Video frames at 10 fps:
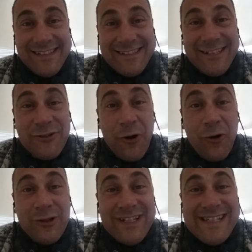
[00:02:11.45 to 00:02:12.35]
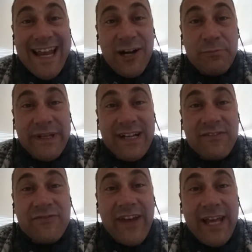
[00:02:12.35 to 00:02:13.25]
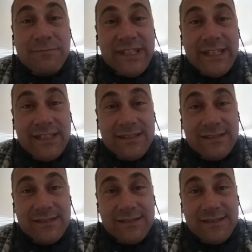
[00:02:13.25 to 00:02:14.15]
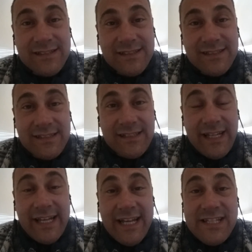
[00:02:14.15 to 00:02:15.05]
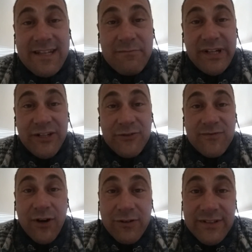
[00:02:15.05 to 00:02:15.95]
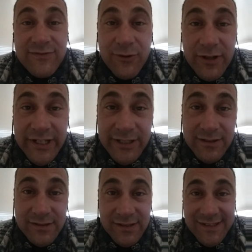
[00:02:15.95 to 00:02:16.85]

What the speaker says: The goal is helping a family. And as somebody who voted for you,